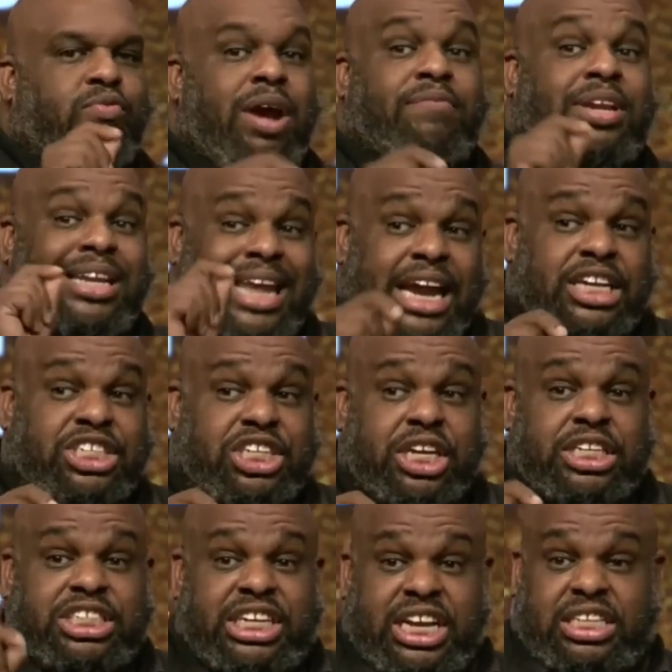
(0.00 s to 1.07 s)
of
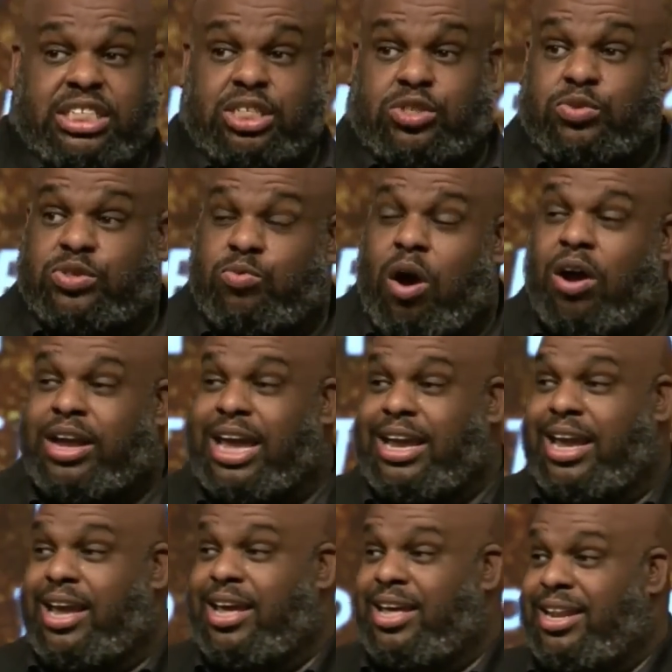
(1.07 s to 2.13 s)
revelation Jesus was
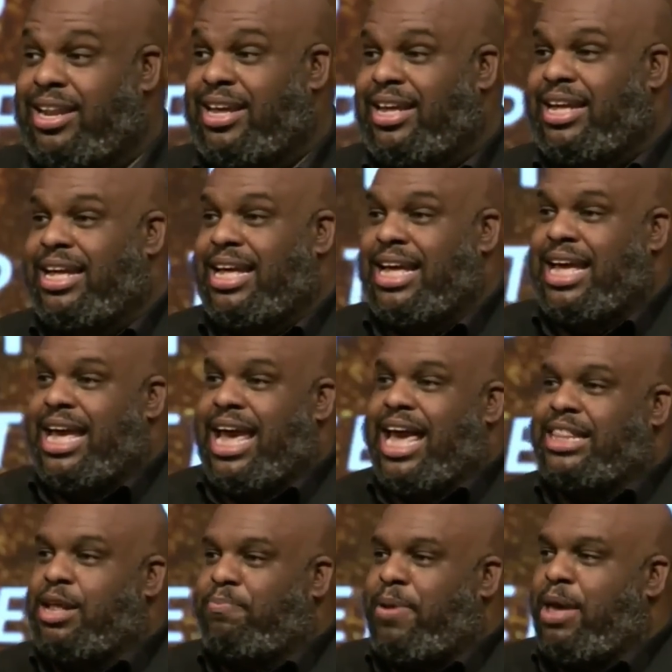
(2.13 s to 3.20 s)
walking
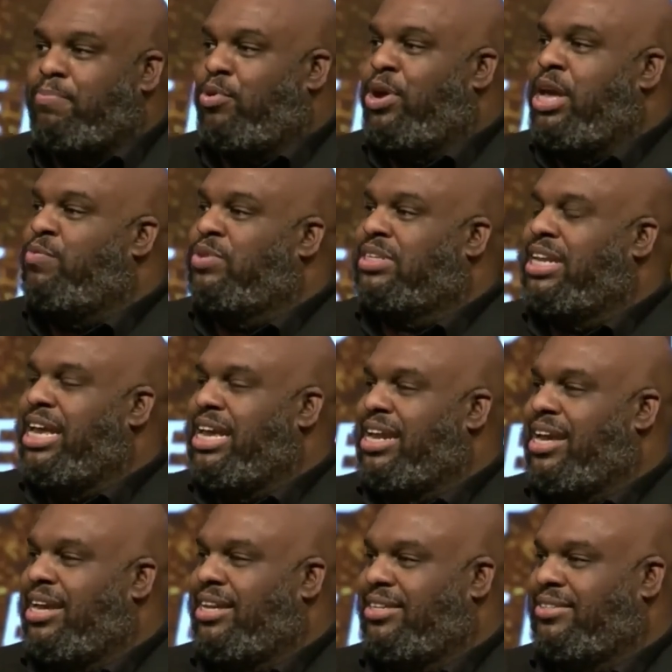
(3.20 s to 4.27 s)
in and the people he was
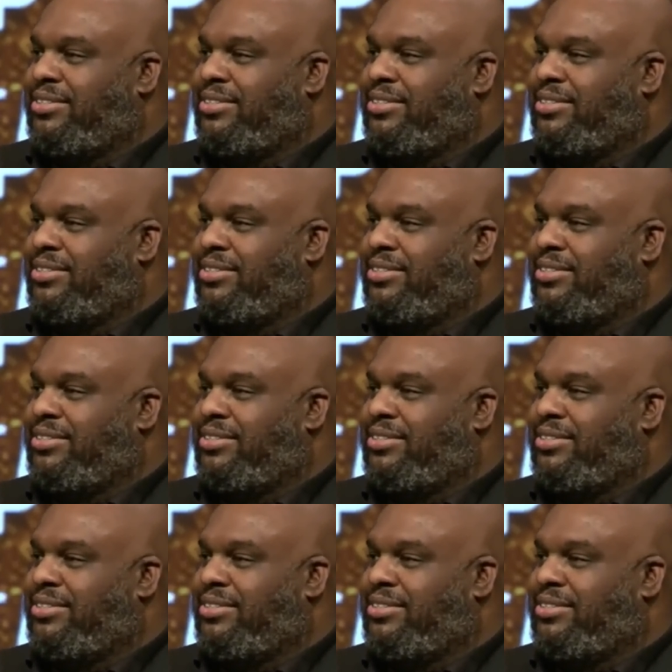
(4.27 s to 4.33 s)
leading.